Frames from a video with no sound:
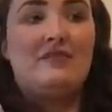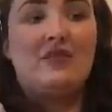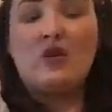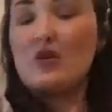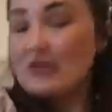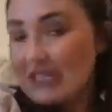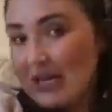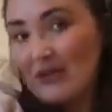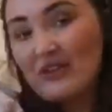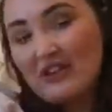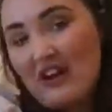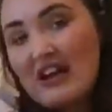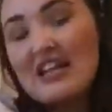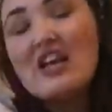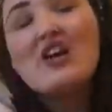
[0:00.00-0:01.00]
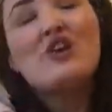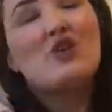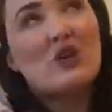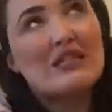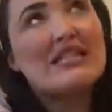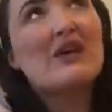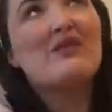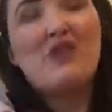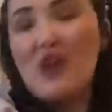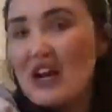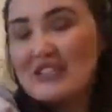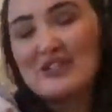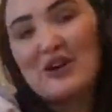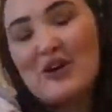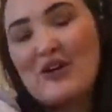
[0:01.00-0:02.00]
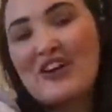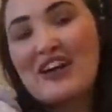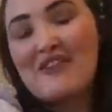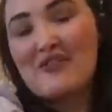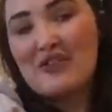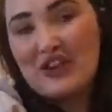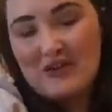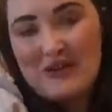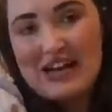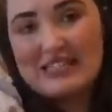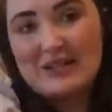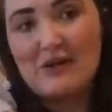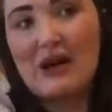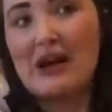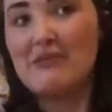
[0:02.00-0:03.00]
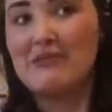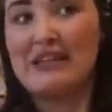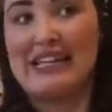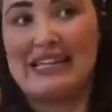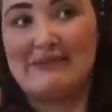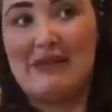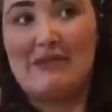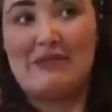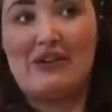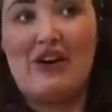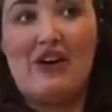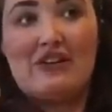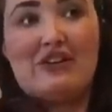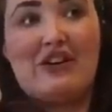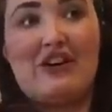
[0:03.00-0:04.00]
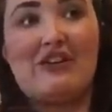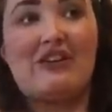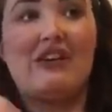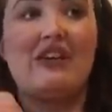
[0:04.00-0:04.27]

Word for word: You can tell the night. You can tell the night's long, and I've got no adult company at the moment, can't you?